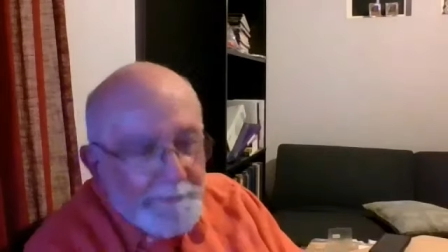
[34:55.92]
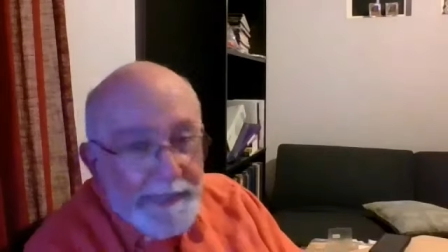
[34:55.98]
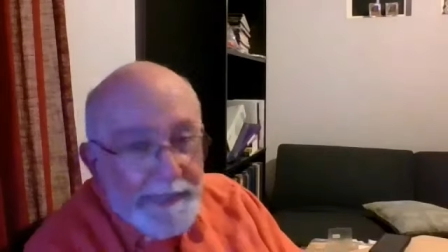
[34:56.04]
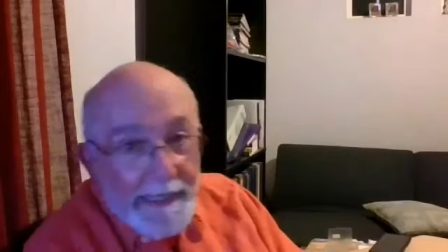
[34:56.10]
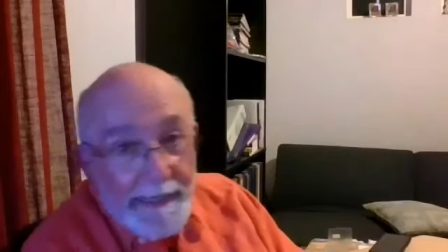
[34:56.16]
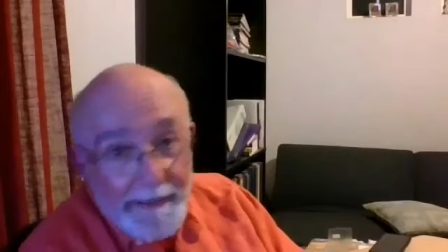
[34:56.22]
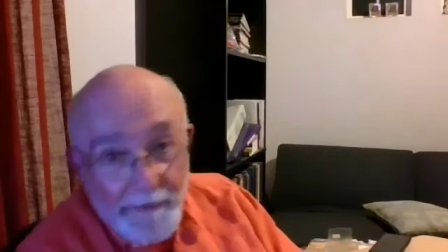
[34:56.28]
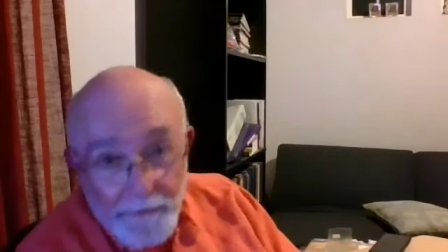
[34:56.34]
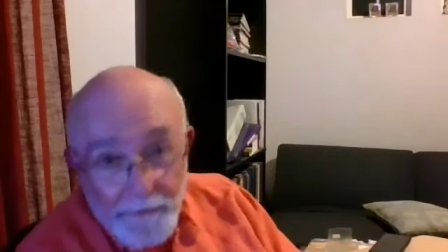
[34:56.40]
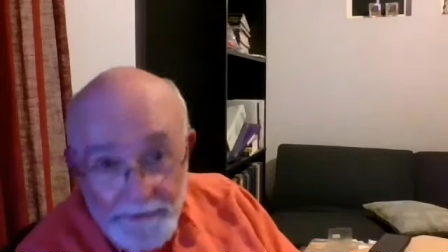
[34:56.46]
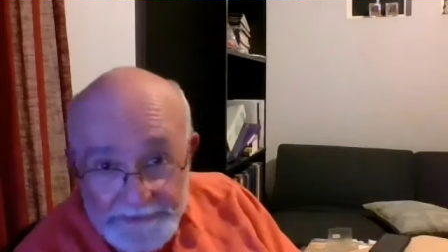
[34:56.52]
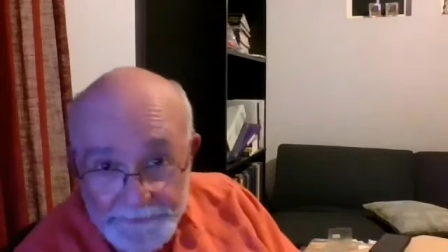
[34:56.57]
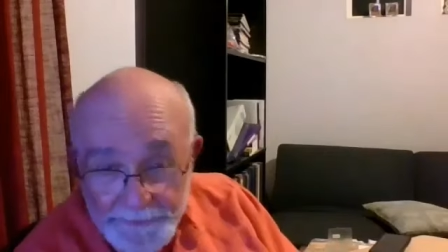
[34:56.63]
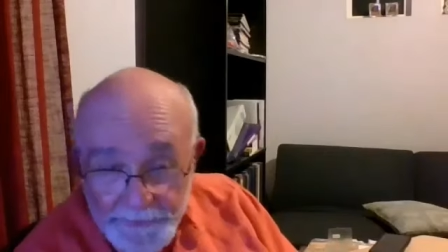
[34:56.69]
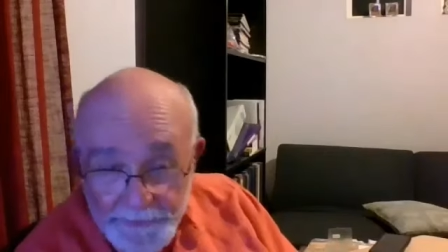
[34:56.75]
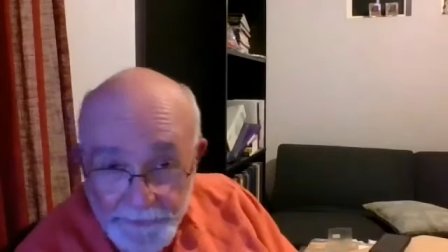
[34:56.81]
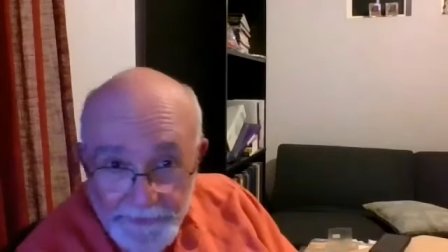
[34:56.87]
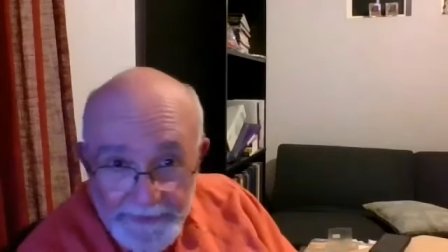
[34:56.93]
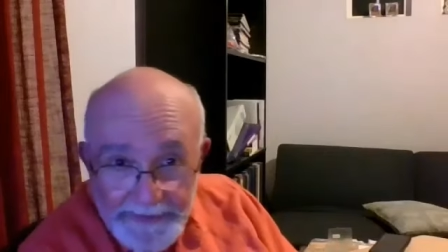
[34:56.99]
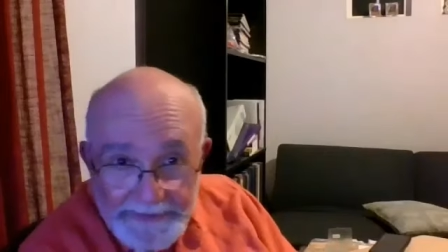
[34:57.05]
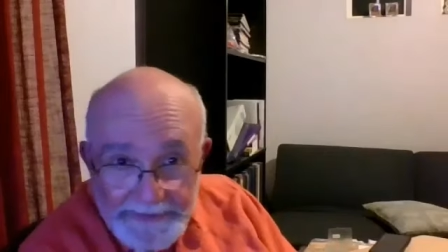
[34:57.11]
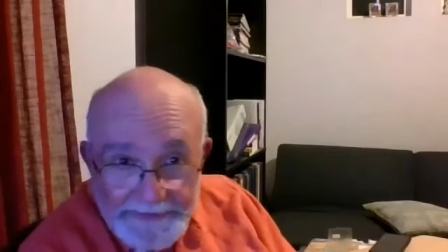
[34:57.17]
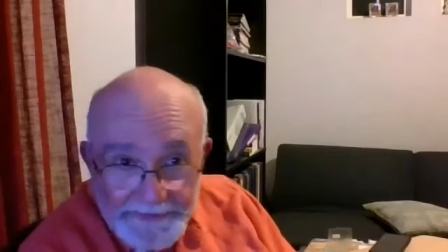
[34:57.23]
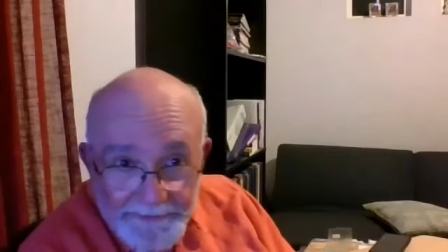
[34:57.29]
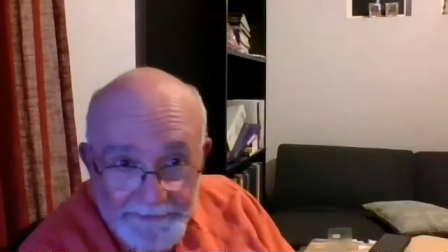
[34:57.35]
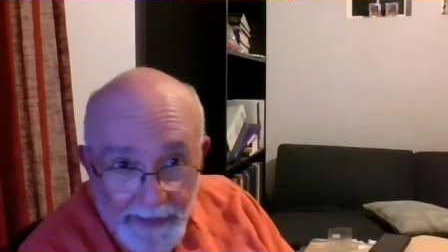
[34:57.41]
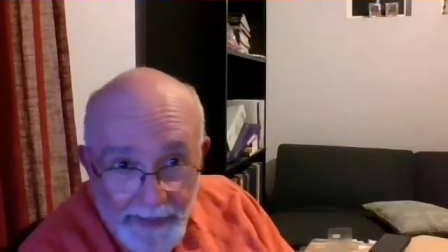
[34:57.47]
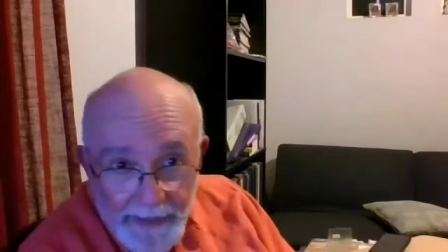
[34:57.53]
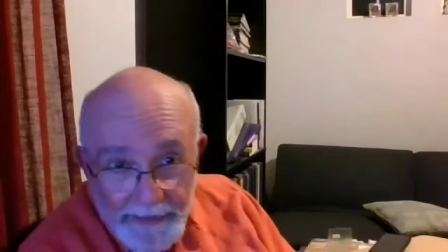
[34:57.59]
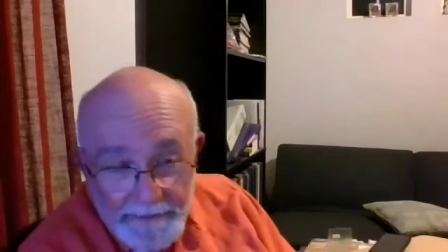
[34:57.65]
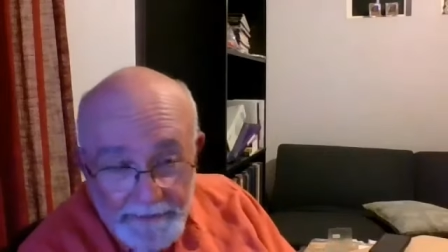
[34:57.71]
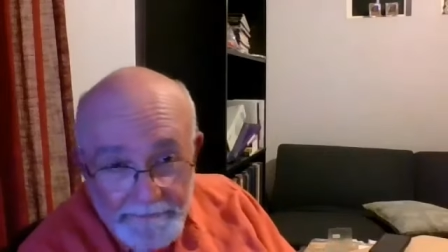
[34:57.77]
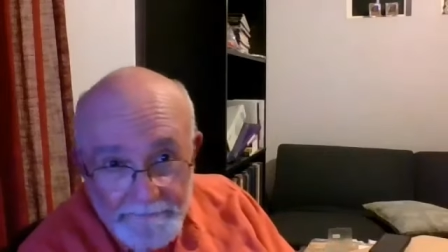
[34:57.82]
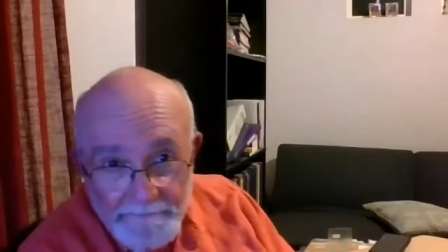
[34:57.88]
a being who is purely
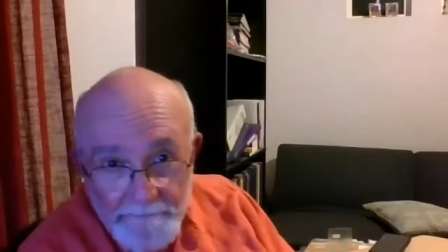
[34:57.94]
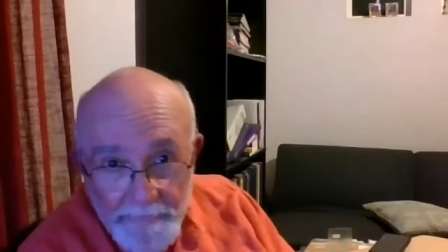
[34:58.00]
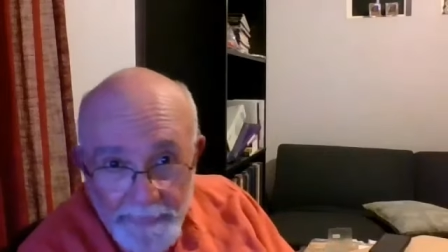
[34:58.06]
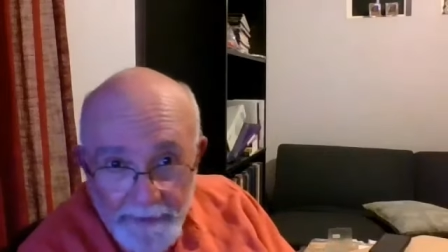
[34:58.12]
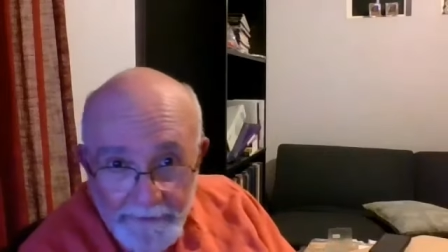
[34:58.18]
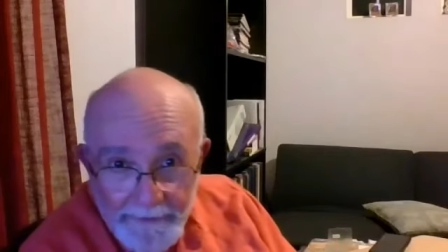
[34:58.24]
divine